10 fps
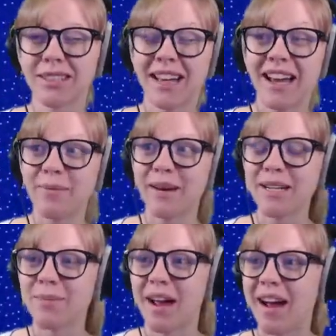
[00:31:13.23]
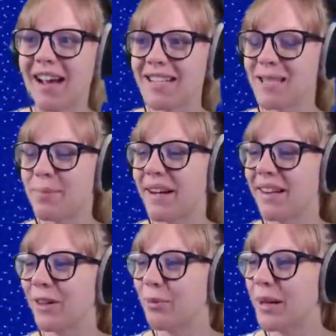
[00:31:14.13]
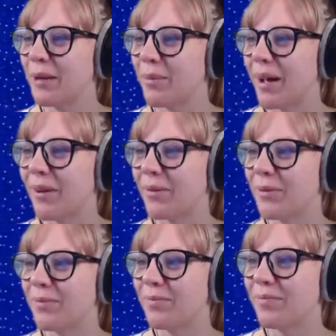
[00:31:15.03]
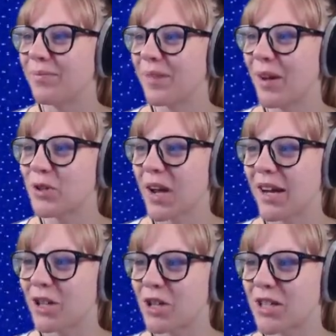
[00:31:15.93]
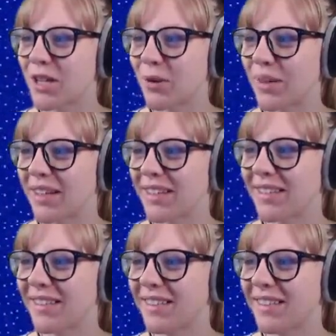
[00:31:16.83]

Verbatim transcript: It kind of makes my eyes spin a little bit, but I'll try to just deal with it.